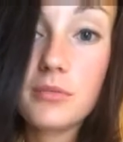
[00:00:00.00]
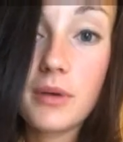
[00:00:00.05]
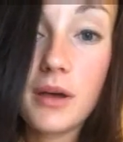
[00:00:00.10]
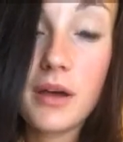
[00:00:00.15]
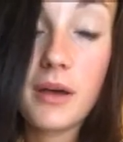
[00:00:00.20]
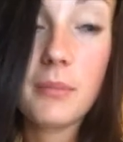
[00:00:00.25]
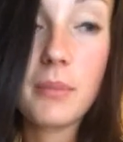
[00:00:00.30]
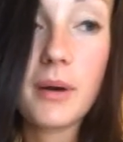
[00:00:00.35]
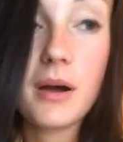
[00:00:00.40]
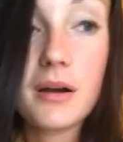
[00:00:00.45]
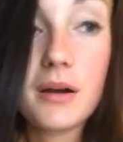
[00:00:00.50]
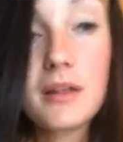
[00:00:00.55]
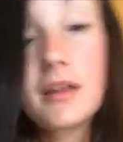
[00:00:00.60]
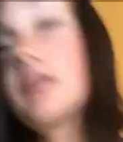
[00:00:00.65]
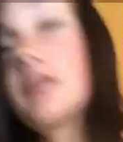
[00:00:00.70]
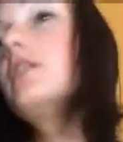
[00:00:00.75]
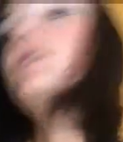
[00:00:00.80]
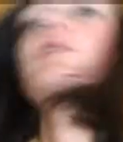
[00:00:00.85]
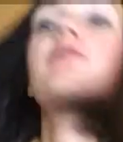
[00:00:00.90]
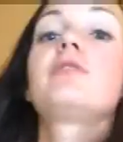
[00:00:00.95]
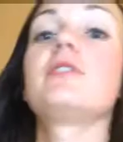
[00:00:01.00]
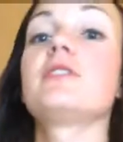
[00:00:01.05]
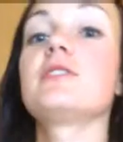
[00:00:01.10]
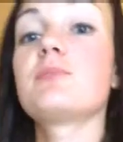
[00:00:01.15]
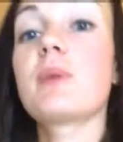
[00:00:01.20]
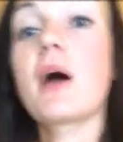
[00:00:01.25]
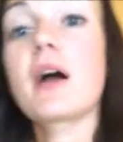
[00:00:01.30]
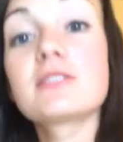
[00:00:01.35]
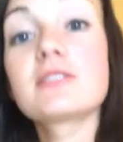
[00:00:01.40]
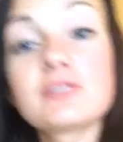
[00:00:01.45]
My body
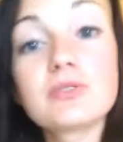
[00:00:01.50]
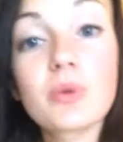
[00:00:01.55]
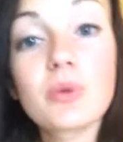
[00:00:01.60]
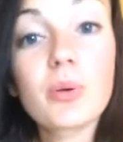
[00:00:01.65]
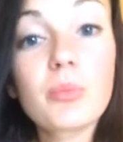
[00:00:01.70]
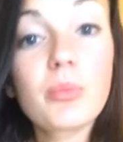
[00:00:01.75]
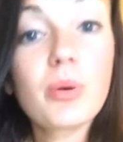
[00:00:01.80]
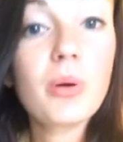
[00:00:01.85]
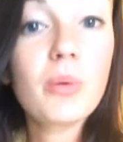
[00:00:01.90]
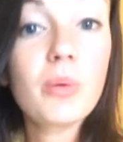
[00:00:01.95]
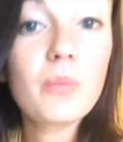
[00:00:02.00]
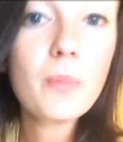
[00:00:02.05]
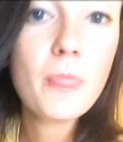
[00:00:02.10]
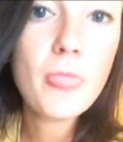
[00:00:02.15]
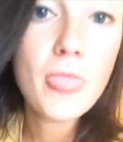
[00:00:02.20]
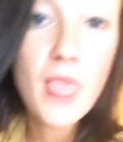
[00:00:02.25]
feels back to normal.